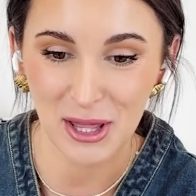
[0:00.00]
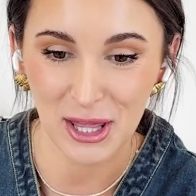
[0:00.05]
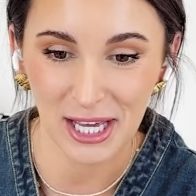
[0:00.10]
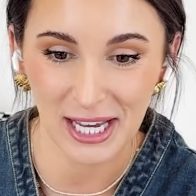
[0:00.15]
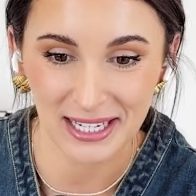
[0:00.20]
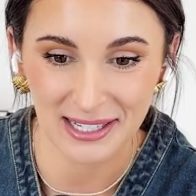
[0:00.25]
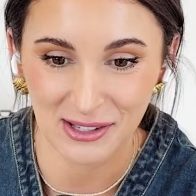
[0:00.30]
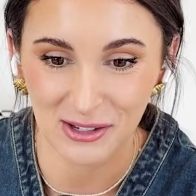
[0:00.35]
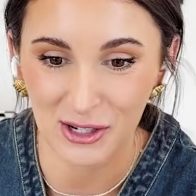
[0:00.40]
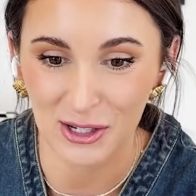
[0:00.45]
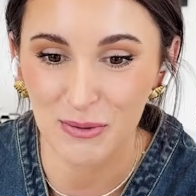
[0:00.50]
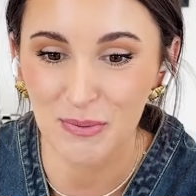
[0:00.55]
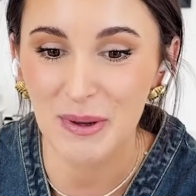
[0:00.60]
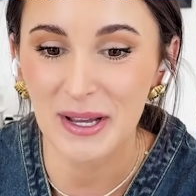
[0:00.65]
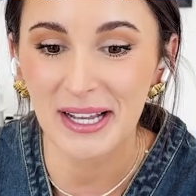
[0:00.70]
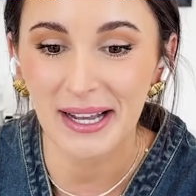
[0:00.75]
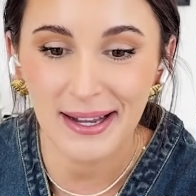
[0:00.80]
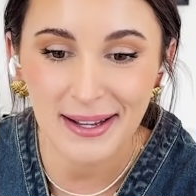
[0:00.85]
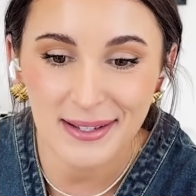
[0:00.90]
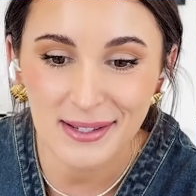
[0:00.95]
things. Just
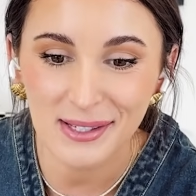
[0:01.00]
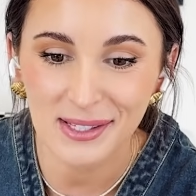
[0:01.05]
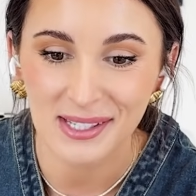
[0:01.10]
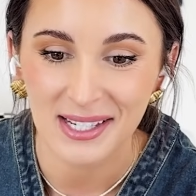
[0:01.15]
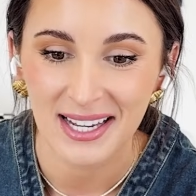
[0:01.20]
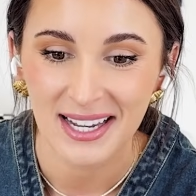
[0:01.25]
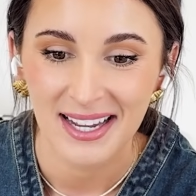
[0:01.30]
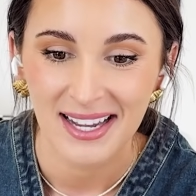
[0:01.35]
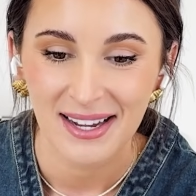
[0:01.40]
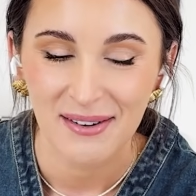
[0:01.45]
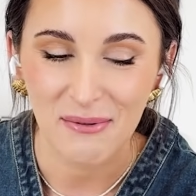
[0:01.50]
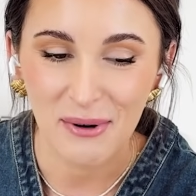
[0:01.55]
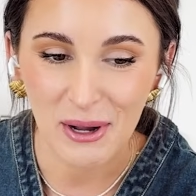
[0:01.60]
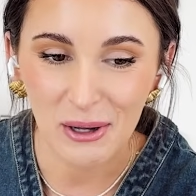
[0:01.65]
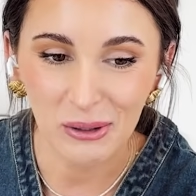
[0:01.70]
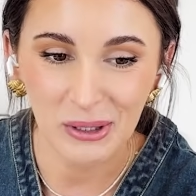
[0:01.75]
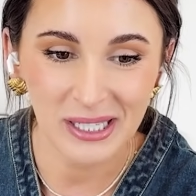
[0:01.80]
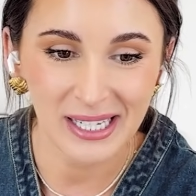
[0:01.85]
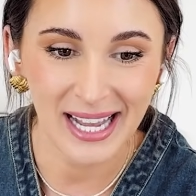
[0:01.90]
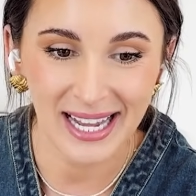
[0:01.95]
because we
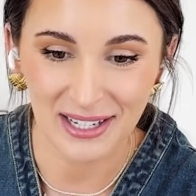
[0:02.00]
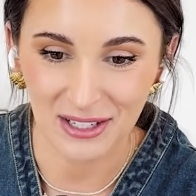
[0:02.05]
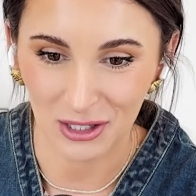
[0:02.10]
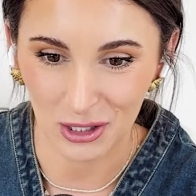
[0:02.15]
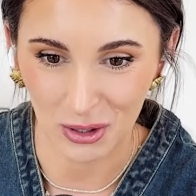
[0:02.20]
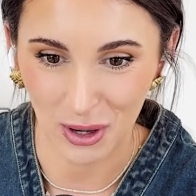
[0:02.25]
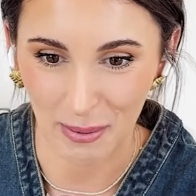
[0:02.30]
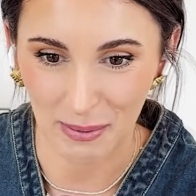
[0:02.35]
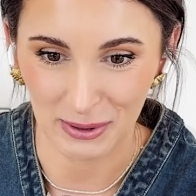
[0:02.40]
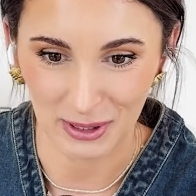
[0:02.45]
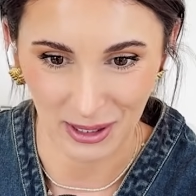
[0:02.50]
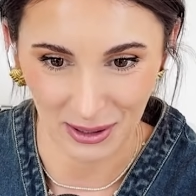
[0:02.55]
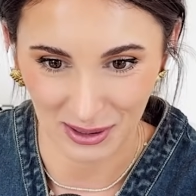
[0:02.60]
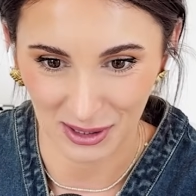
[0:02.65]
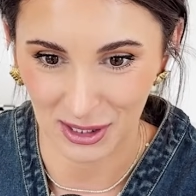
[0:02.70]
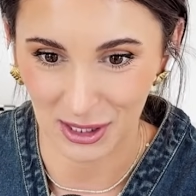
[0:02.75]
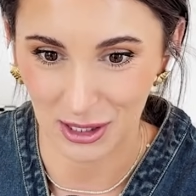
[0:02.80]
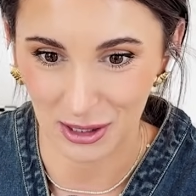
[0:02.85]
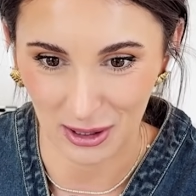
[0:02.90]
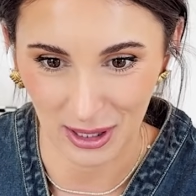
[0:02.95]
only get 2
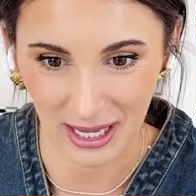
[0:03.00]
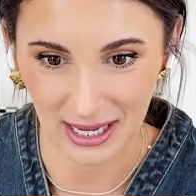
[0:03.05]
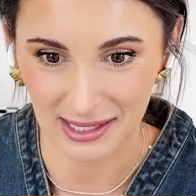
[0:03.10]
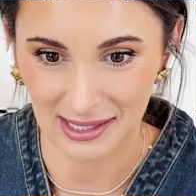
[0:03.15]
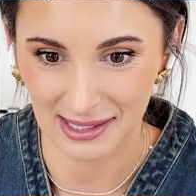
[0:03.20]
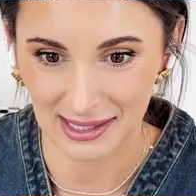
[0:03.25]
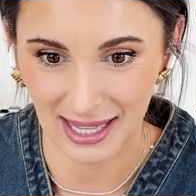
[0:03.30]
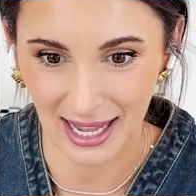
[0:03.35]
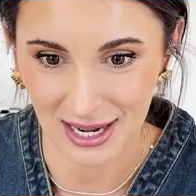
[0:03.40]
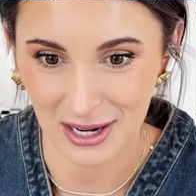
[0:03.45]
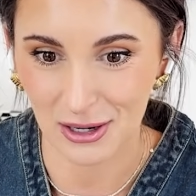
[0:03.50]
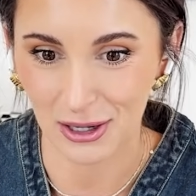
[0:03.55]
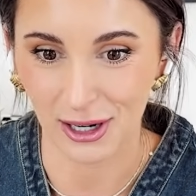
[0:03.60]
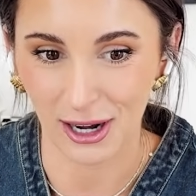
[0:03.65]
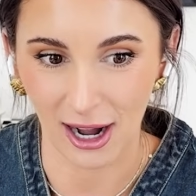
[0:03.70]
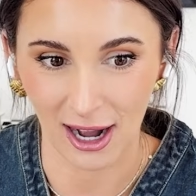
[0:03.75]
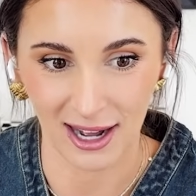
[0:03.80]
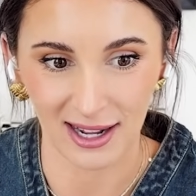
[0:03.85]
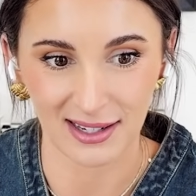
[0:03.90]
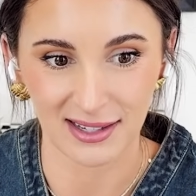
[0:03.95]
episodes to do this, then you're
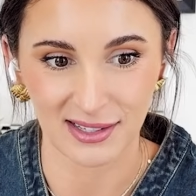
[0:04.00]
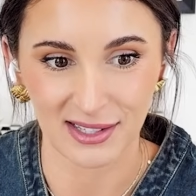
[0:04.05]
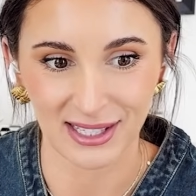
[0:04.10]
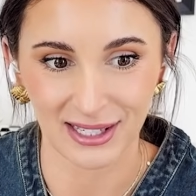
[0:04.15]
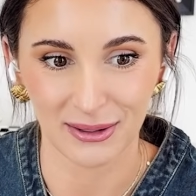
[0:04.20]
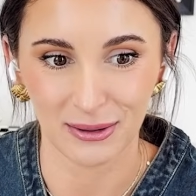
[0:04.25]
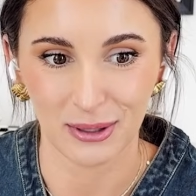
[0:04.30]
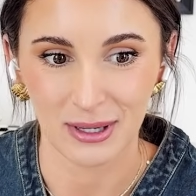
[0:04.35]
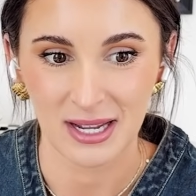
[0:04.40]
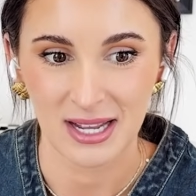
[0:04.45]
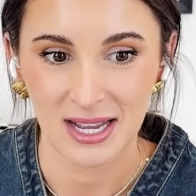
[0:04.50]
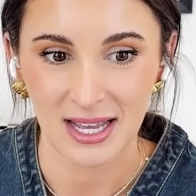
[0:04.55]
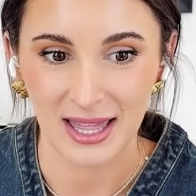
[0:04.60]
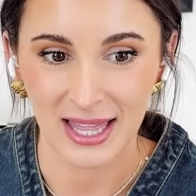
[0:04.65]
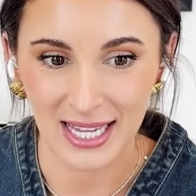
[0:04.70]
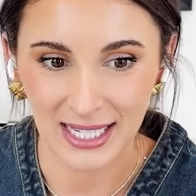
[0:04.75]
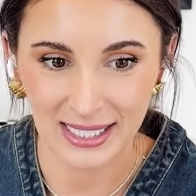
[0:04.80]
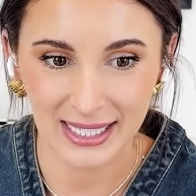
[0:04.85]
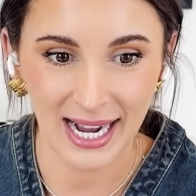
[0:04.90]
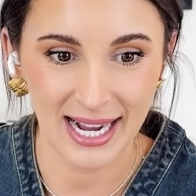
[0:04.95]
gone. So
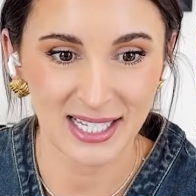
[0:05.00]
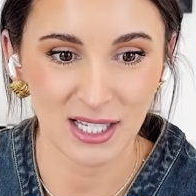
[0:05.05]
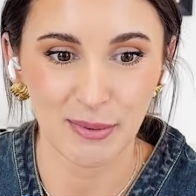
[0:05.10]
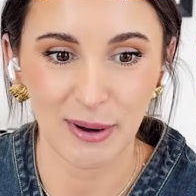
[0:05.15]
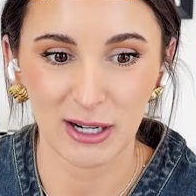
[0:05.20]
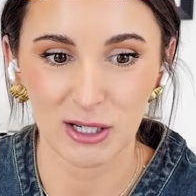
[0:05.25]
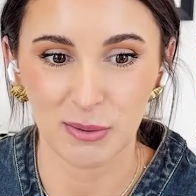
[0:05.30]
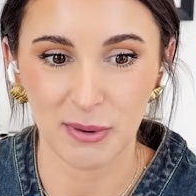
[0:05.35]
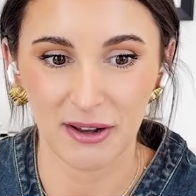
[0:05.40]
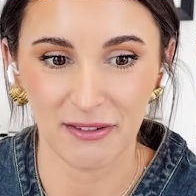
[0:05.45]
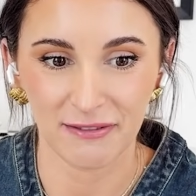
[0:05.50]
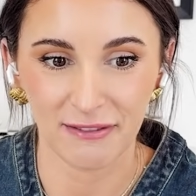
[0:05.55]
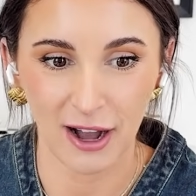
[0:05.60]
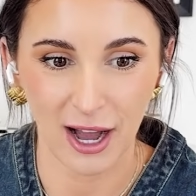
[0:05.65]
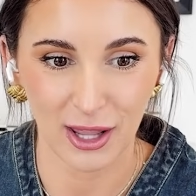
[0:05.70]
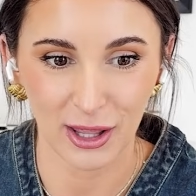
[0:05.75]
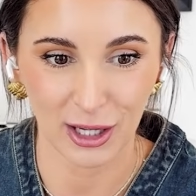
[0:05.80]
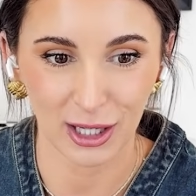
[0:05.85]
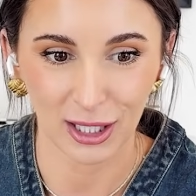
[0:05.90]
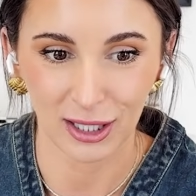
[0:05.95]
this guy's about to be a
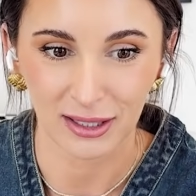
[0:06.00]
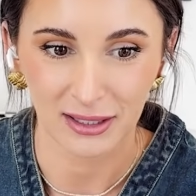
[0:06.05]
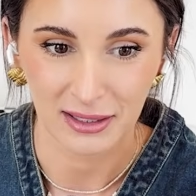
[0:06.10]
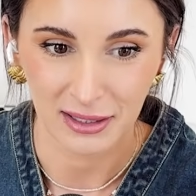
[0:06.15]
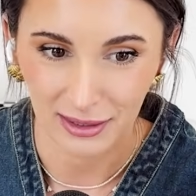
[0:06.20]
father.